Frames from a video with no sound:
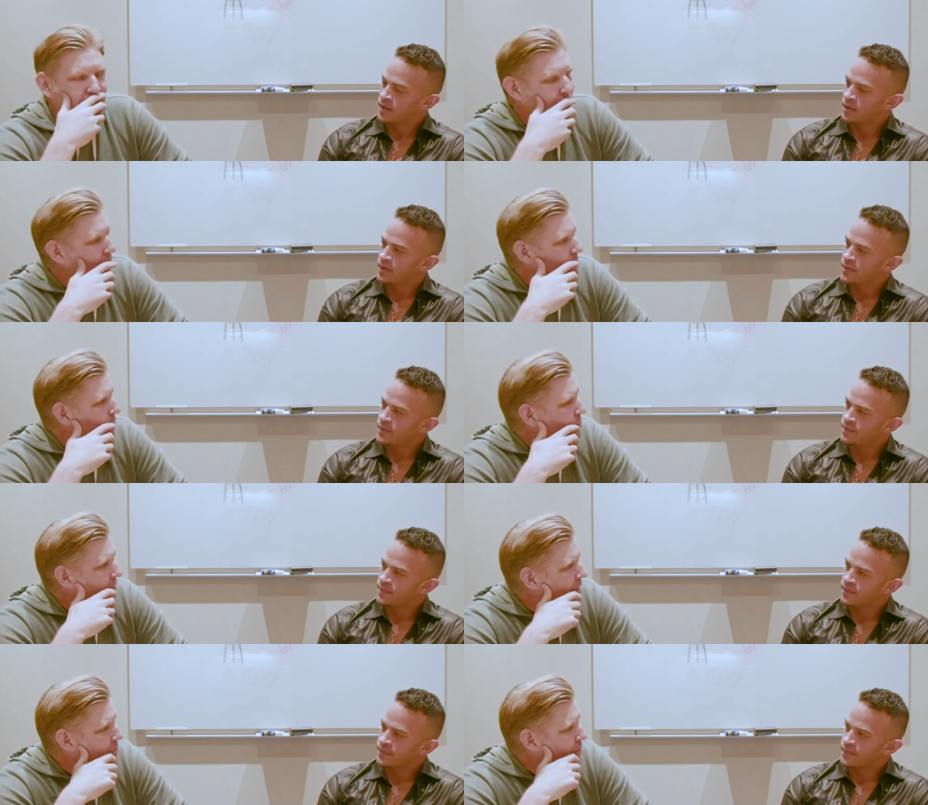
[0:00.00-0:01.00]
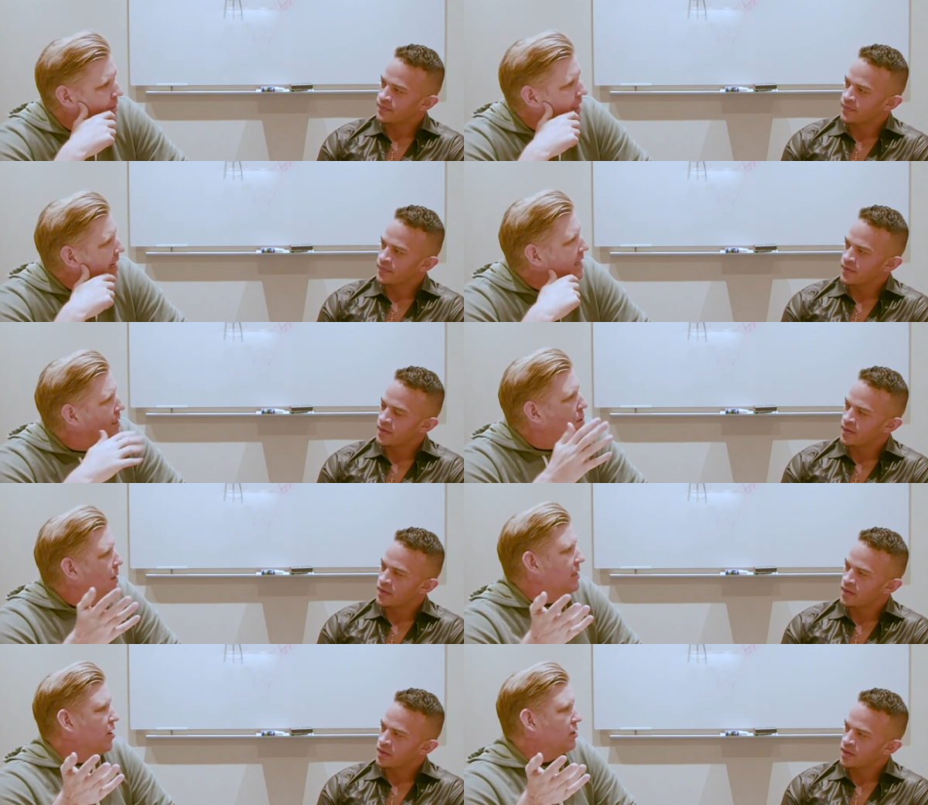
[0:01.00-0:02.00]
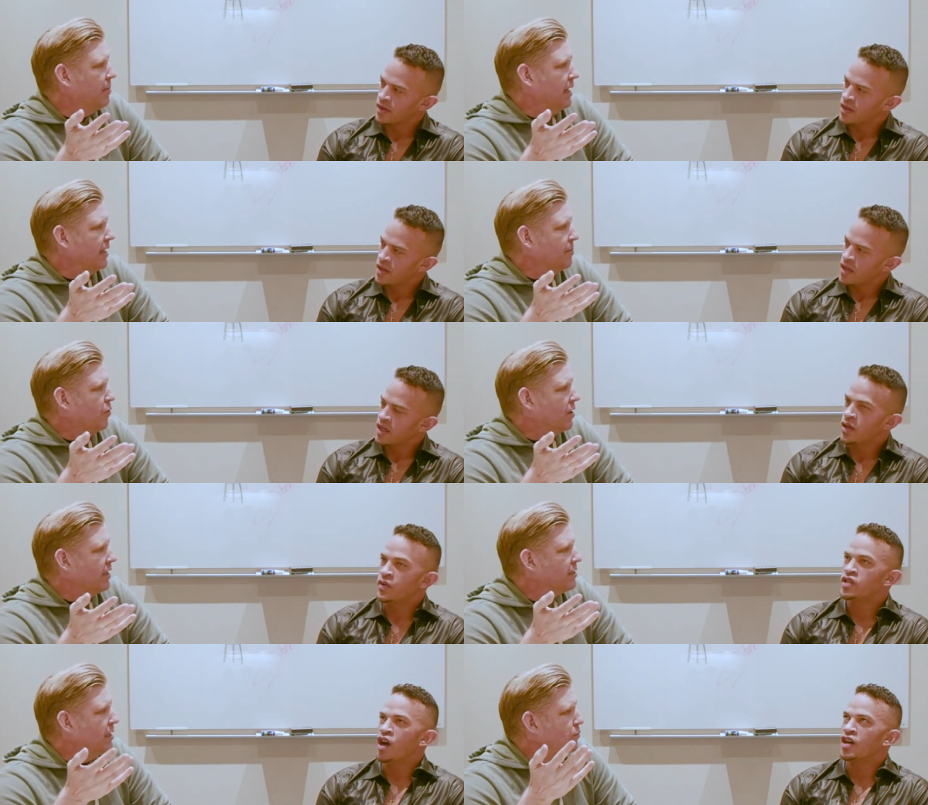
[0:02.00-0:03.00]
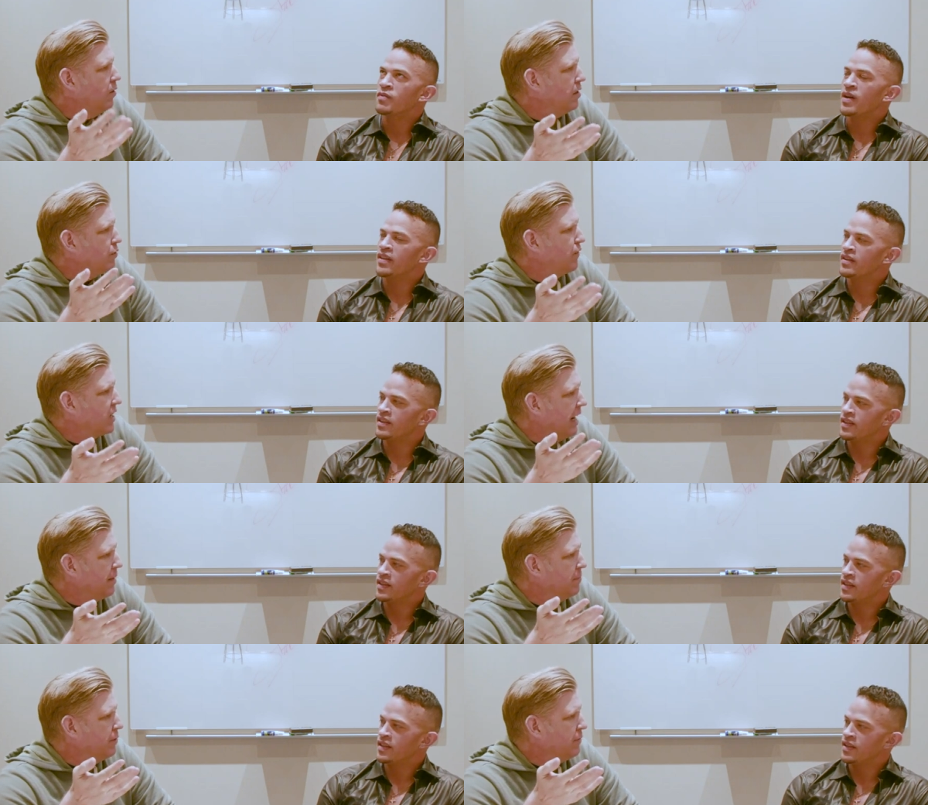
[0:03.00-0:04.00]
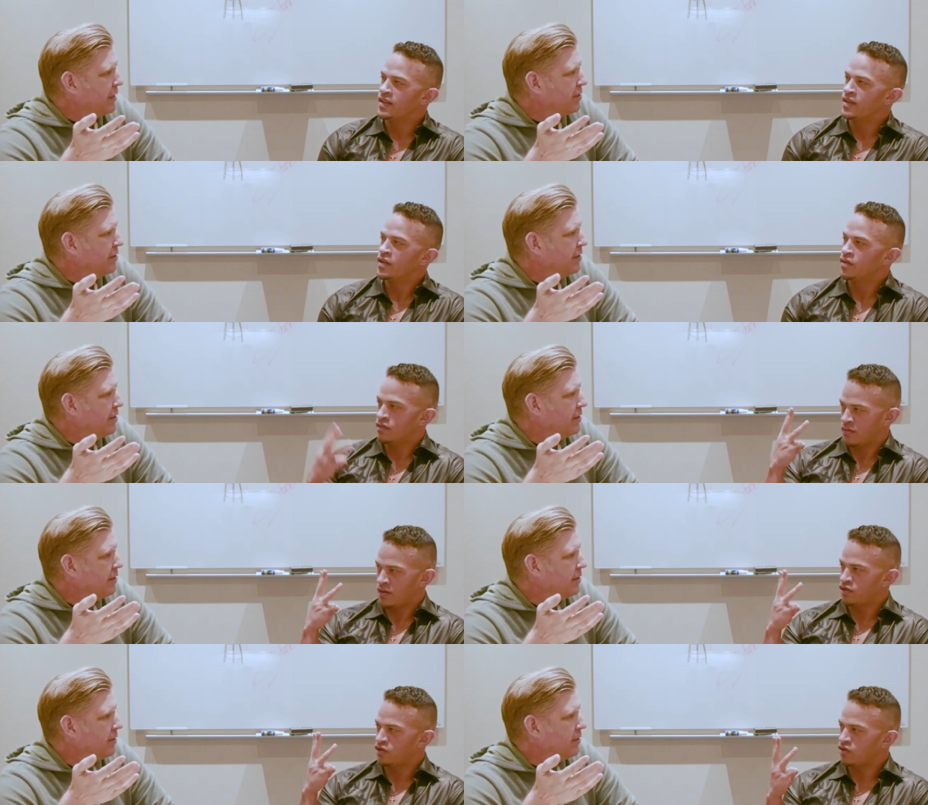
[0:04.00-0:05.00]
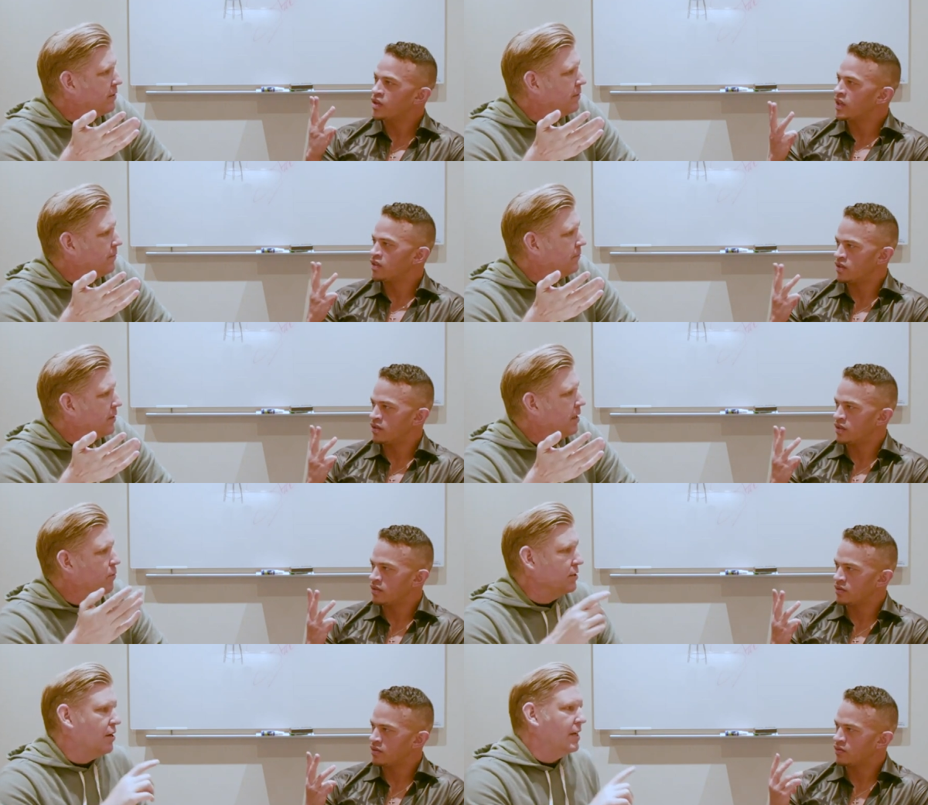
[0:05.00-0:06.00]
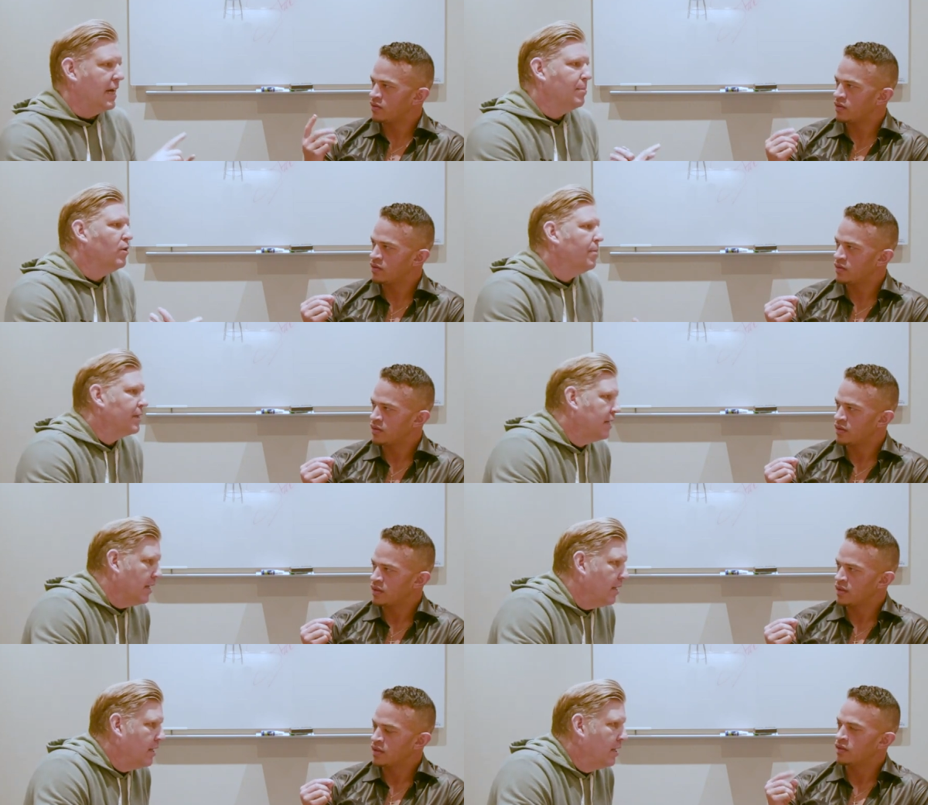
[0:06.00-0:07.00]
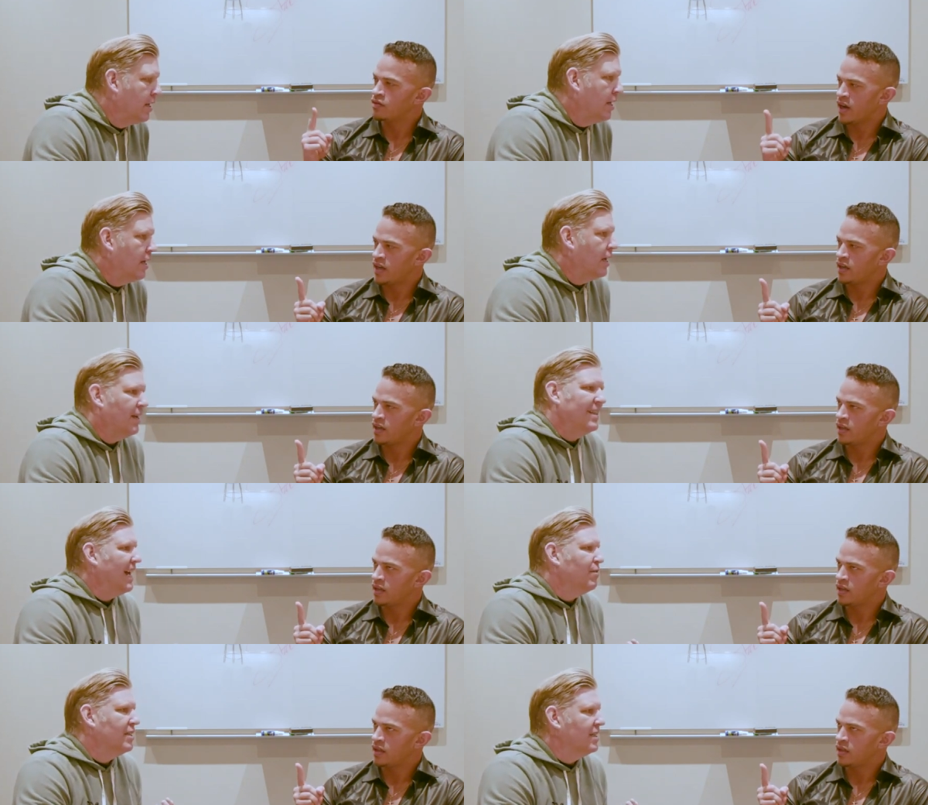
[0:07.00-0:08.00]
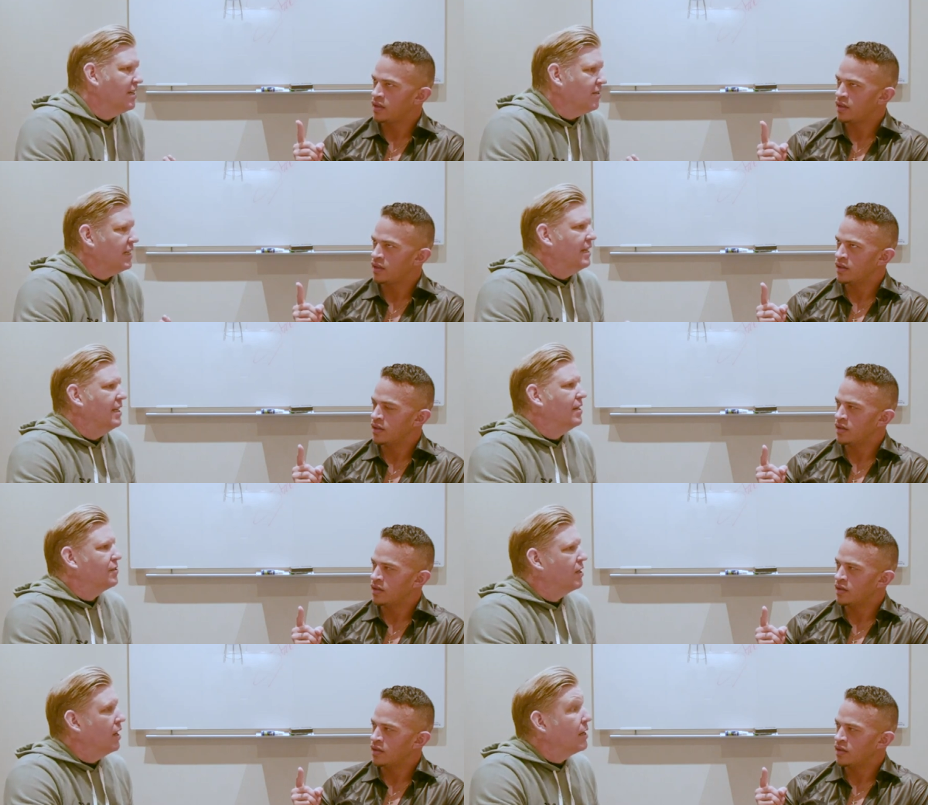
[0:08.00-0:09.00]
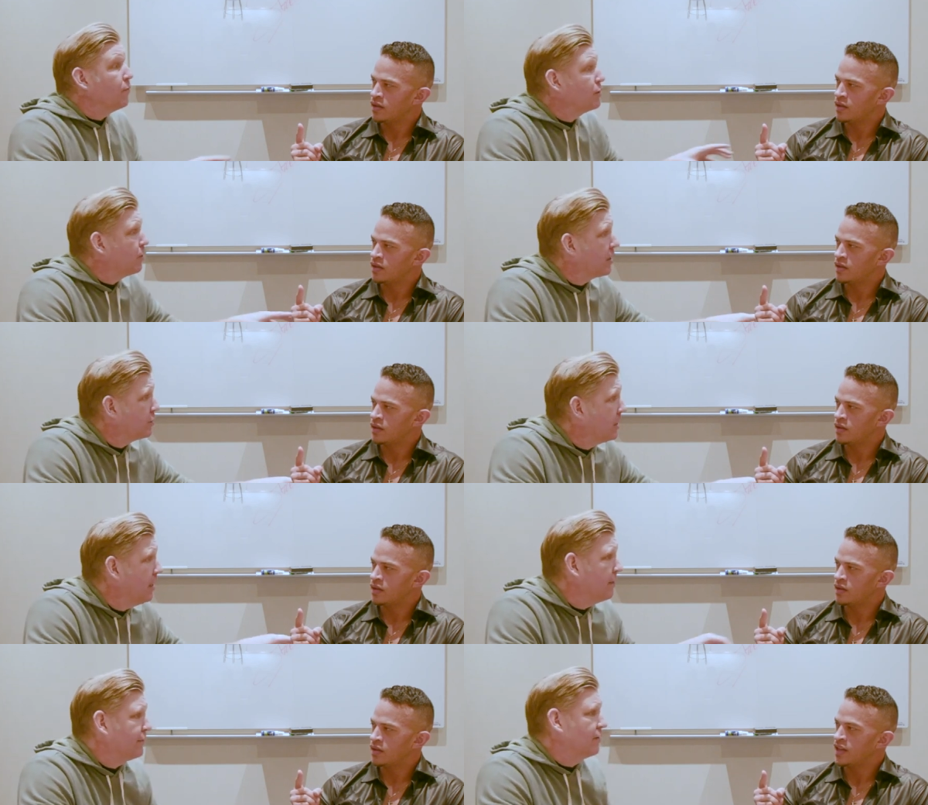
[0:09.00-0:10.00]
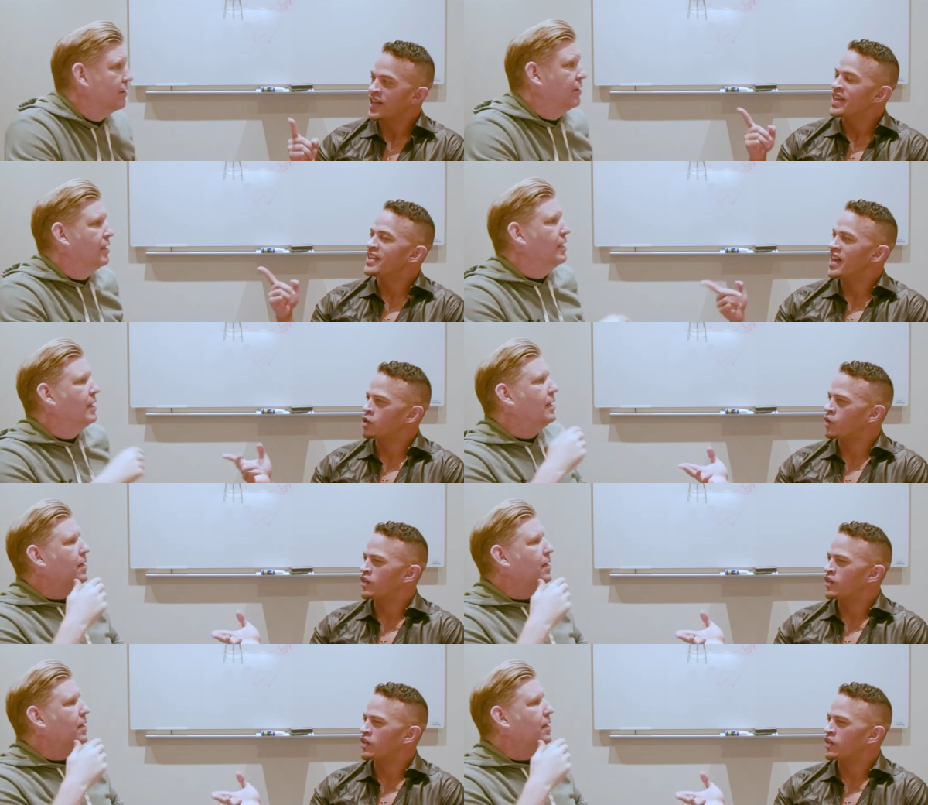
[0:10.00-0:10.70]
Speaker 1: a great movie that was, and it, nobody talks about it anymore. Can we it's, talk it's about one of those forgotten movies?
Speaker 2: There's three series. Well, there's Honey,
Speaker 1: I Blew Up the Kid. Right. That one didn't. And then there's Honey, We Shrunk Ourselves.
Speaker 2: Yes,